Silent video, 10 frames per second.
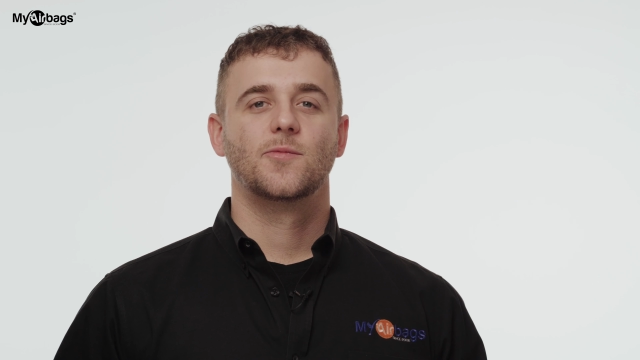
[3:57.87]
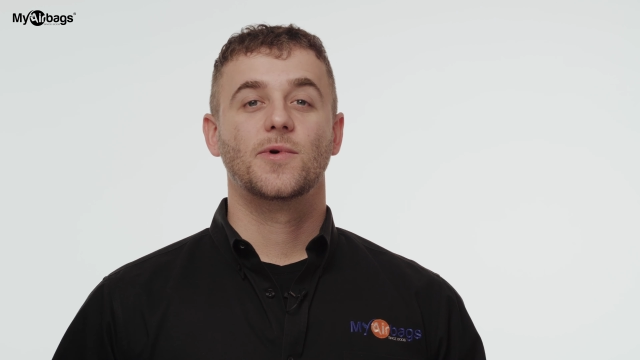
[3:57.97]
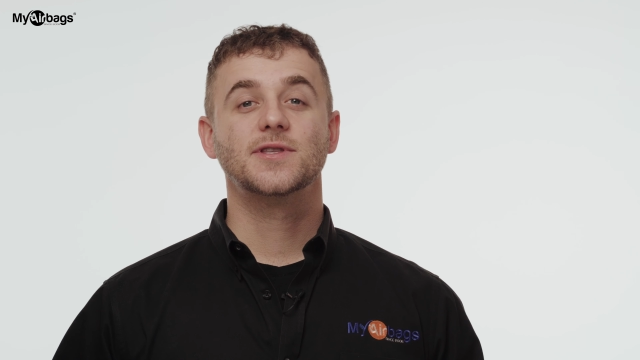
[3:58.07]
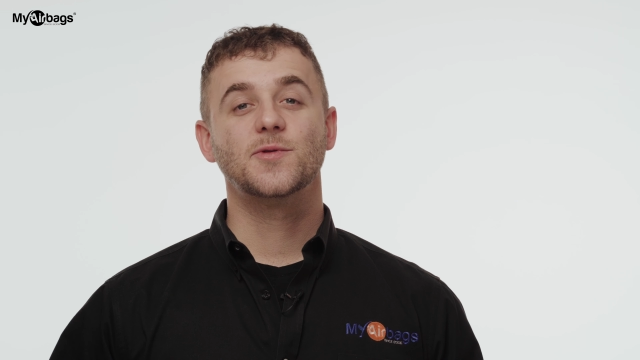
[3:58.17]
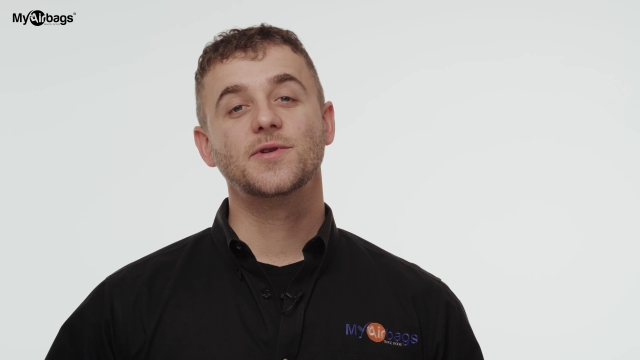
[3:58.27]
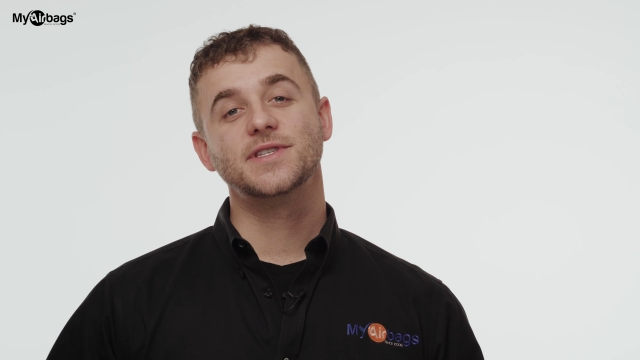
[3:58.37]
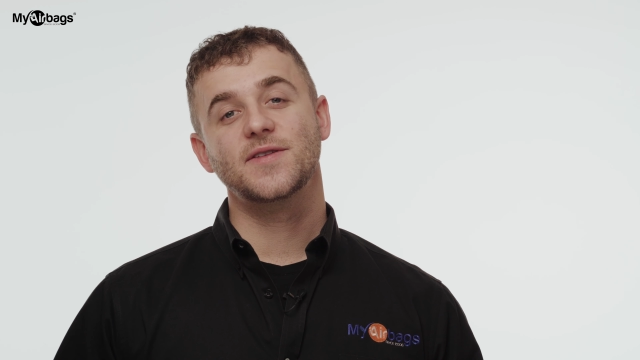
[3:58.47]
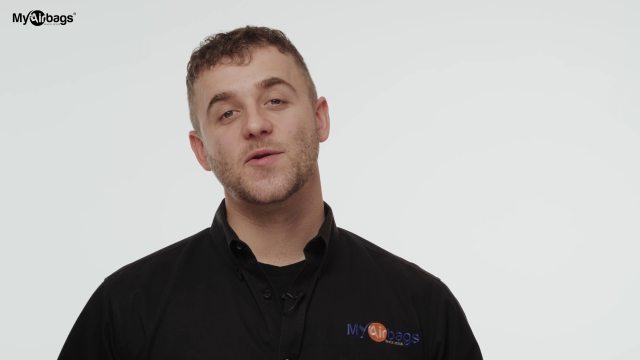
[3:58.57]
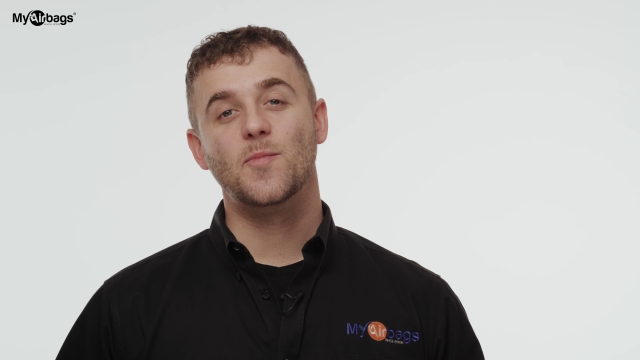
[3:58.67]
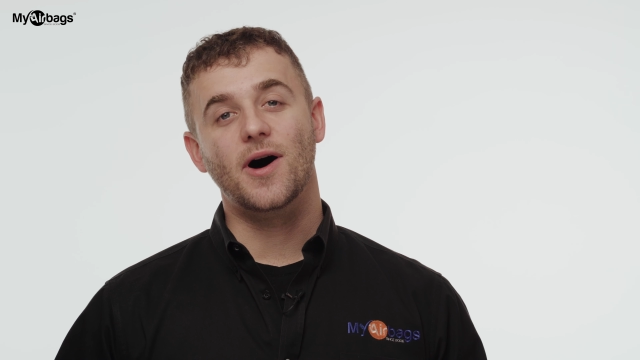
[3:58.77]
Once we
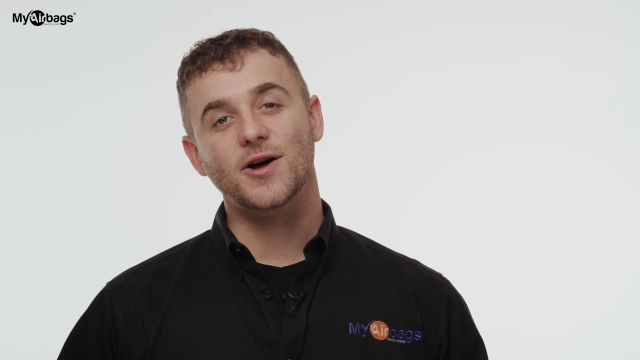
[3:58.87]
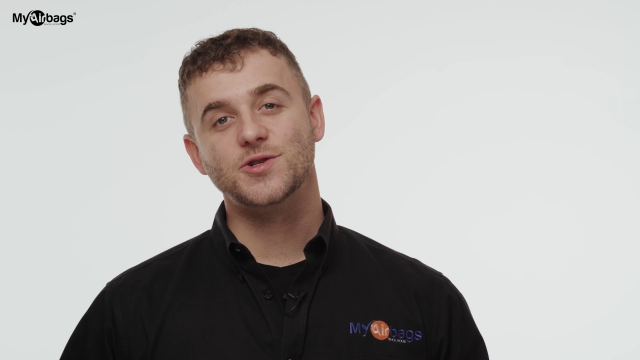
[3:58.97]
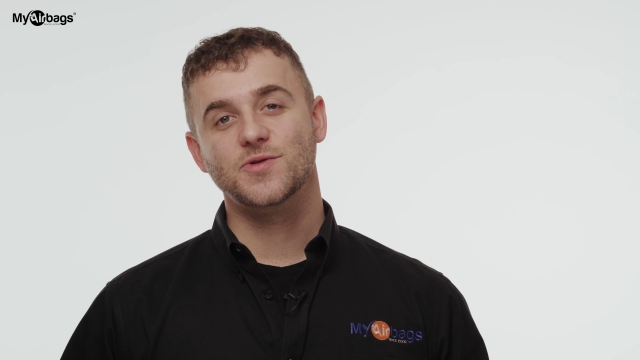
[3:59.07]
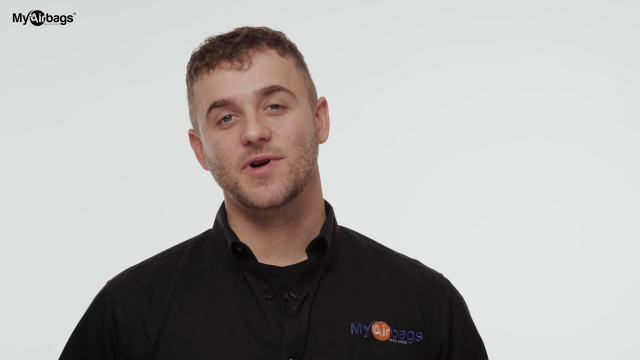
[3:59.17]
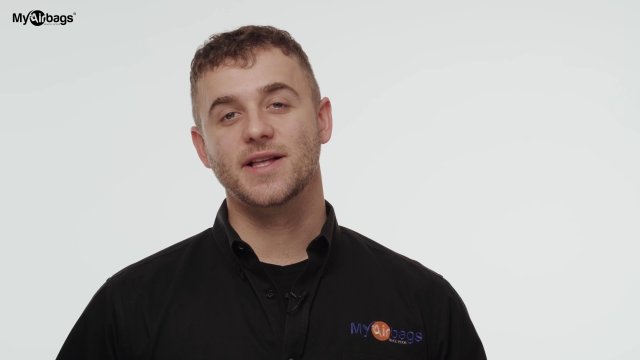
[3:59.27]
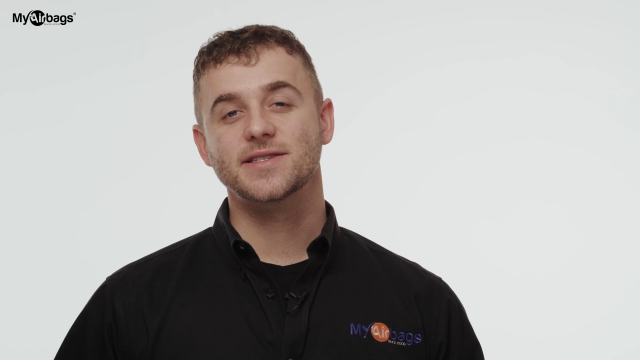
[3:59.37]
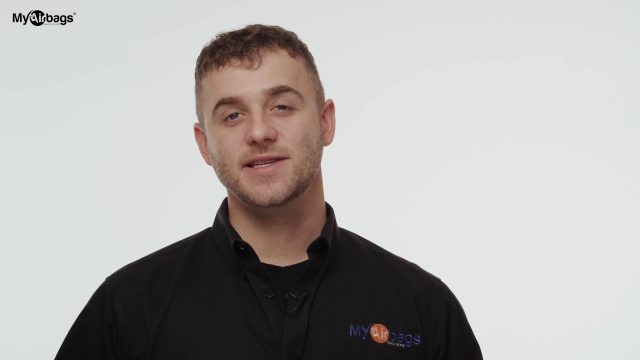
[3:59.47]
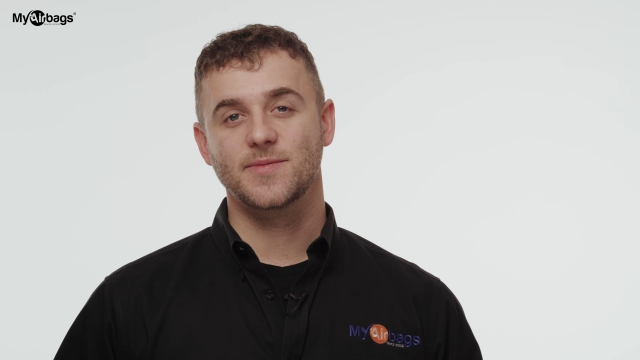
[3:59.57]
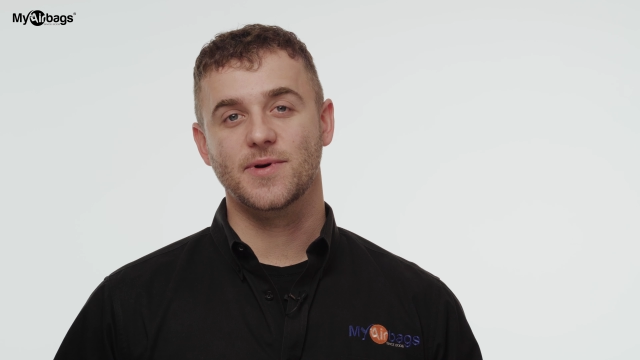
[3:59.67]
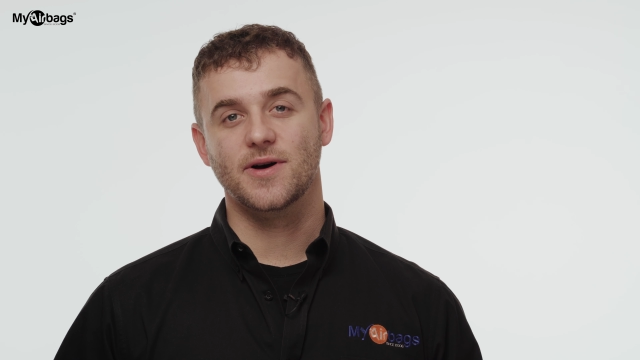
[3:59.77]
receive your module and
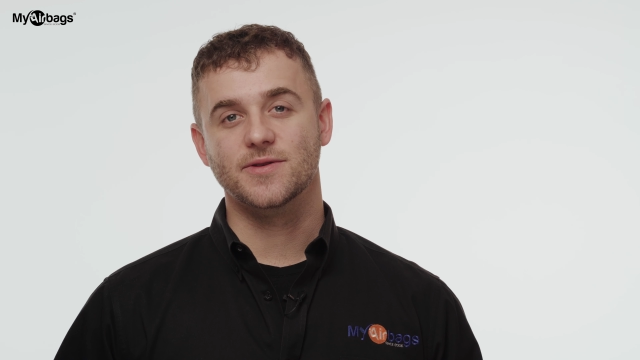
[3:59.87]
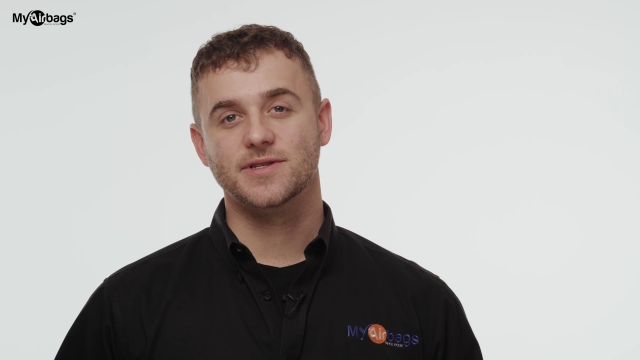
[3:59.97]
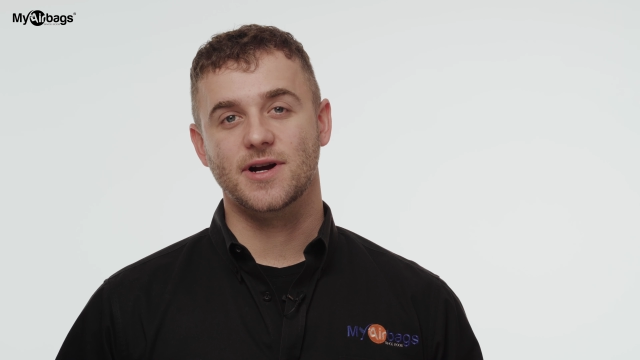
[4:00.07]
seatbelts,